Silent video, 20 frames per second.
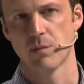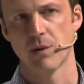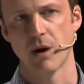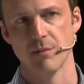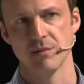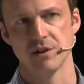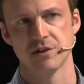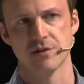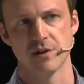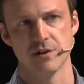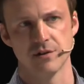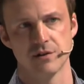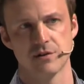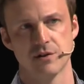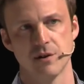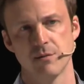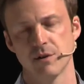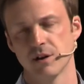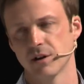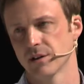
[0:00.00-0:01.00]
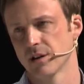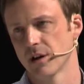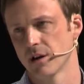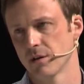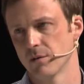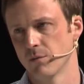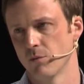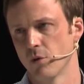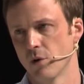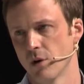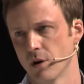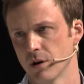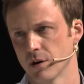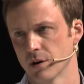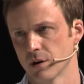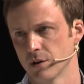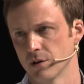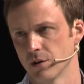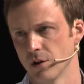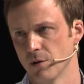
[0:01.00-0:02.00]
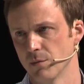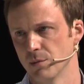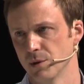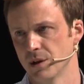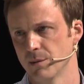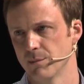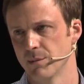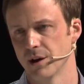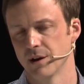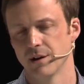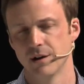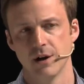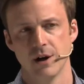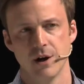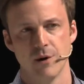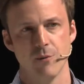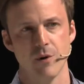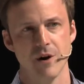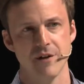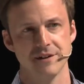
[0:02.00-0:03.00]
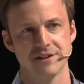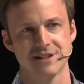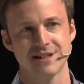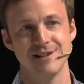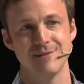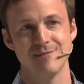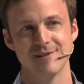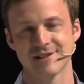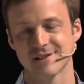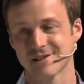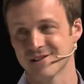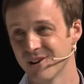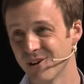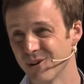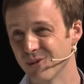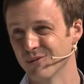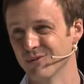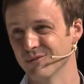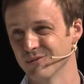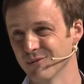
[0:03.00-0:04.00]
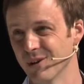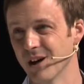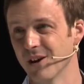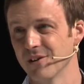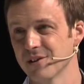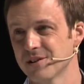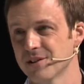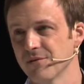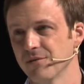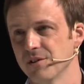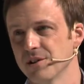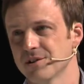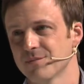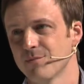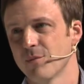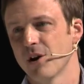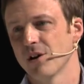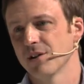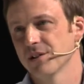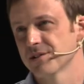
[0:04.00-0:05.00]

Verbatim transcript: probably start distributing that more globally. But while the team is still relatively small,